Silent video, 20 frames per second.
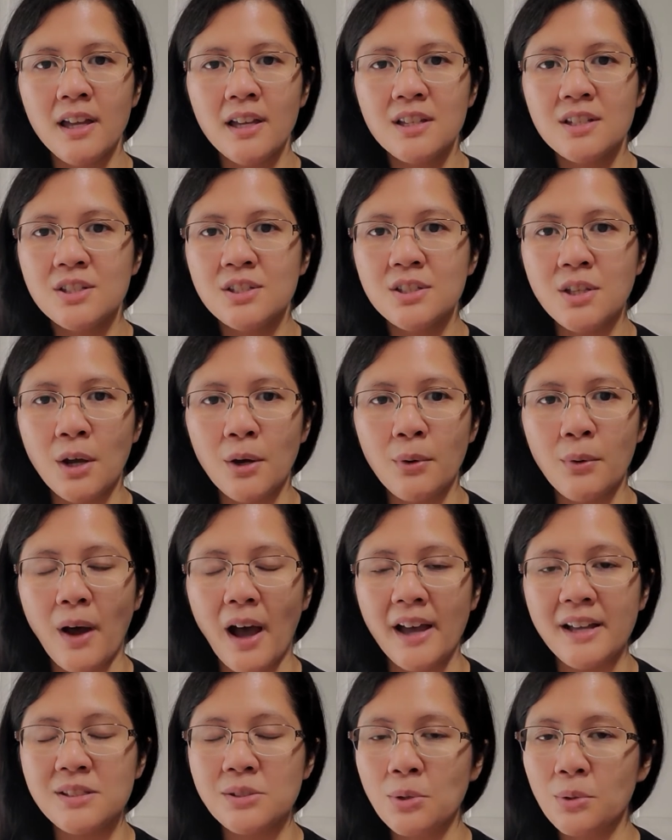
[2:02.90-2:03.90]
So
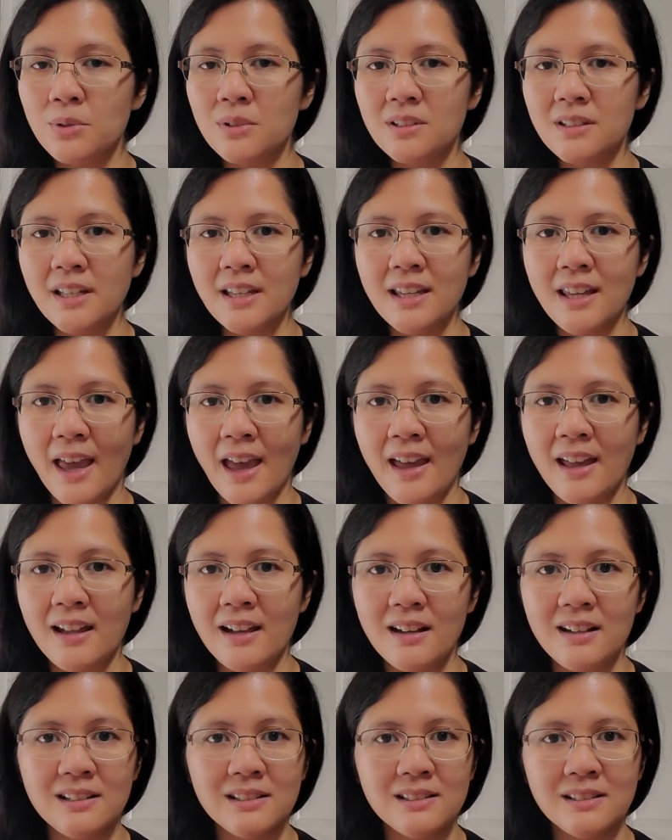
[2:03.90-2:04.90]
I totally
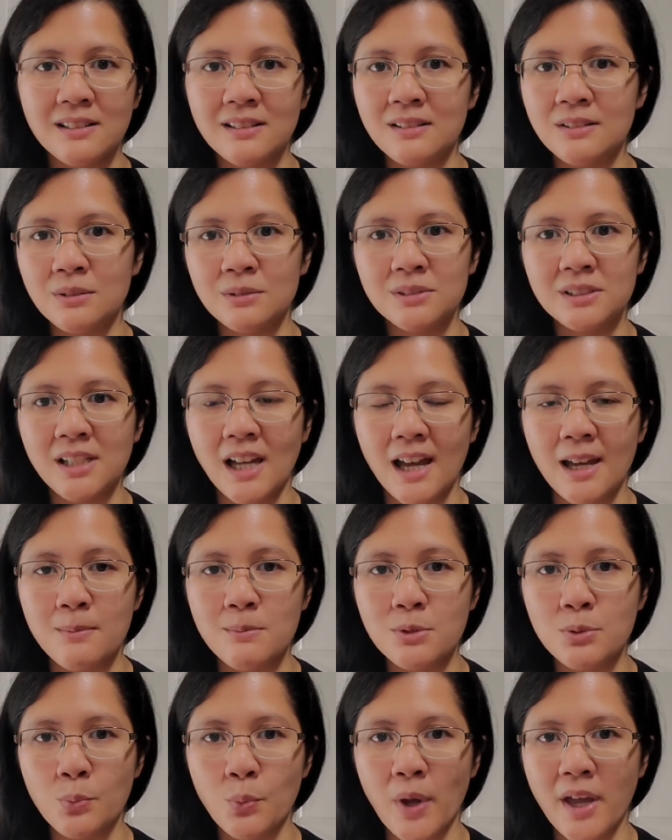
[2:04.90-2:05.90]
get those
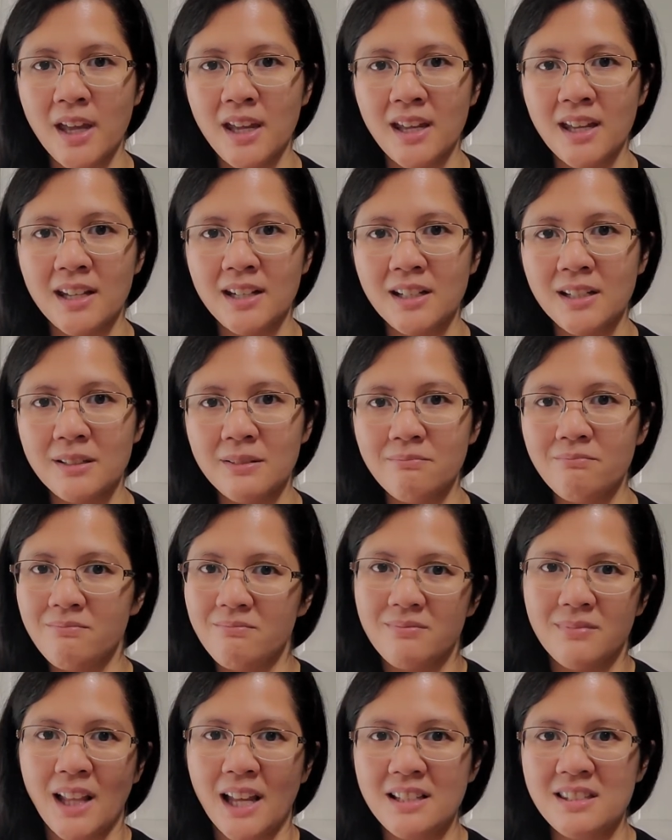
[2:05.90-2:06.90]
times when
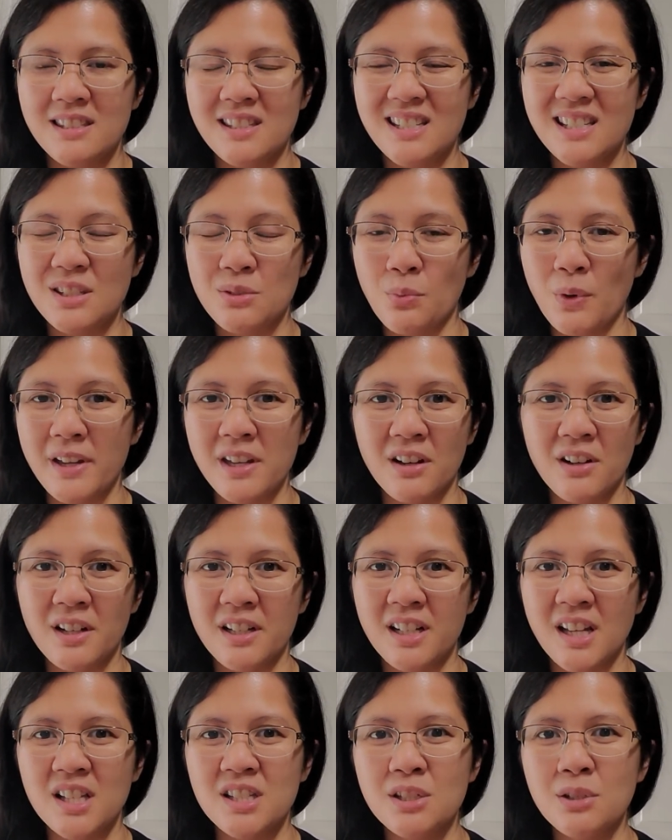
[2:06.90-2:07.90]
that's just what you're
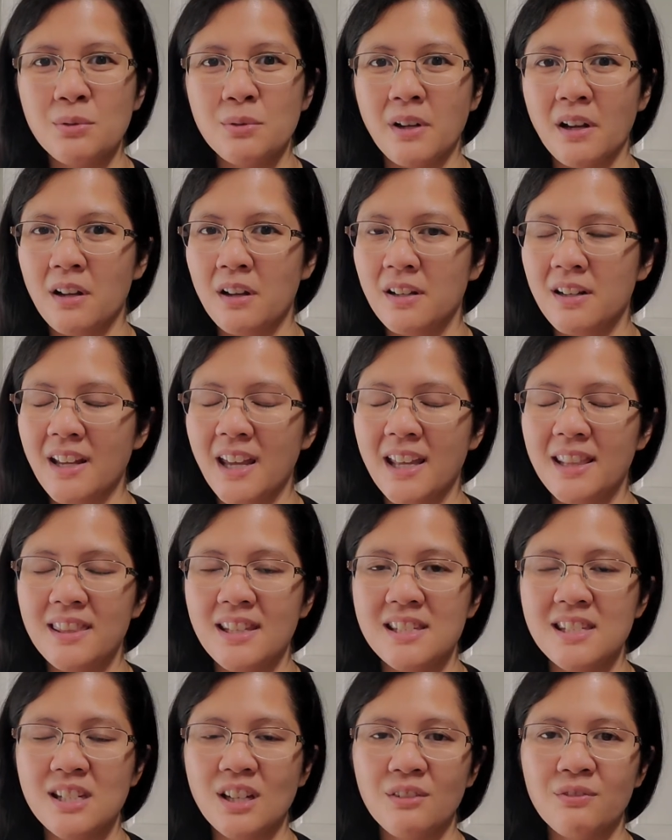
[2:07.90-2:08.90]
gonna do. You're gonna hit
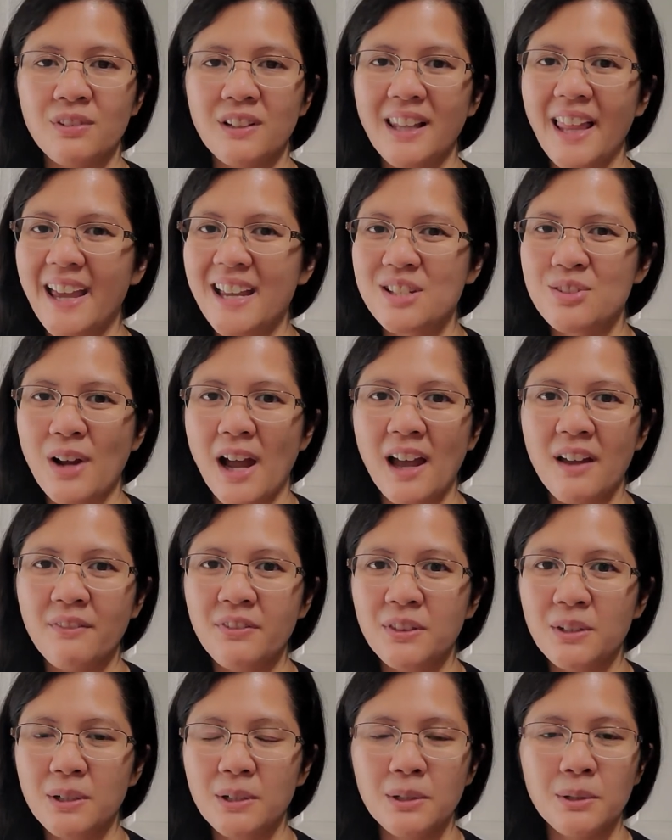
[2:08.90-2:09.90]
the Chick-fil-A
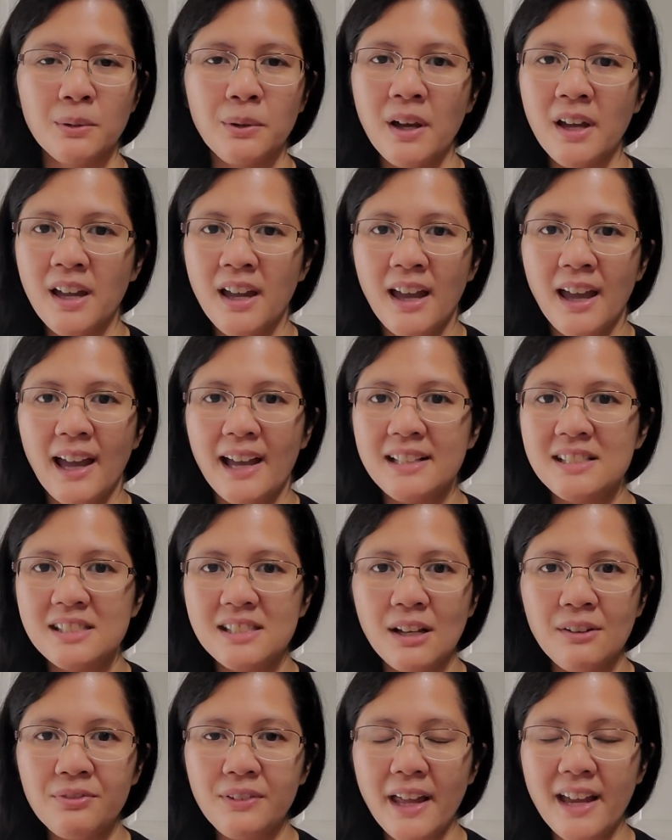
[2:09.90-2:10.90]
drive-through and
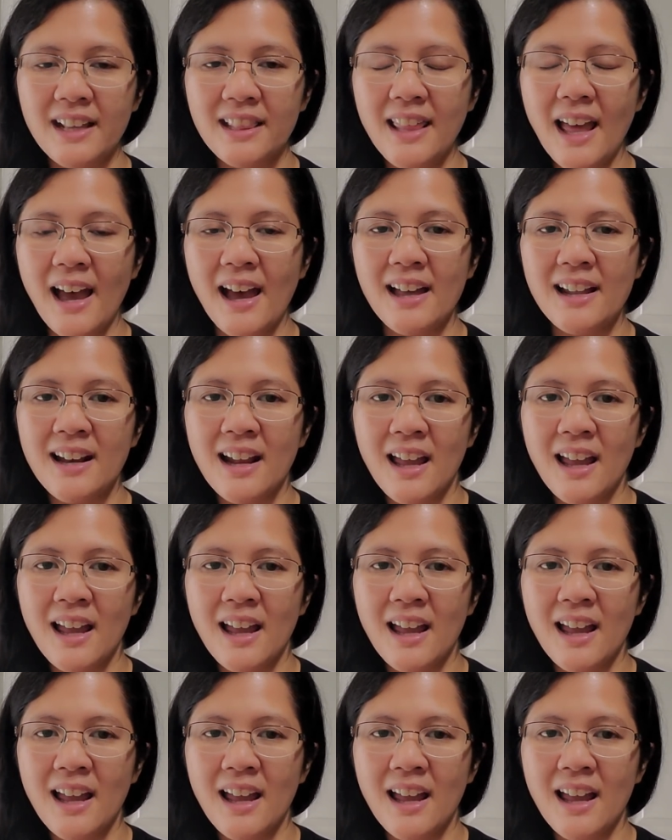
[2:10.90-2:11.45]
stuff like that.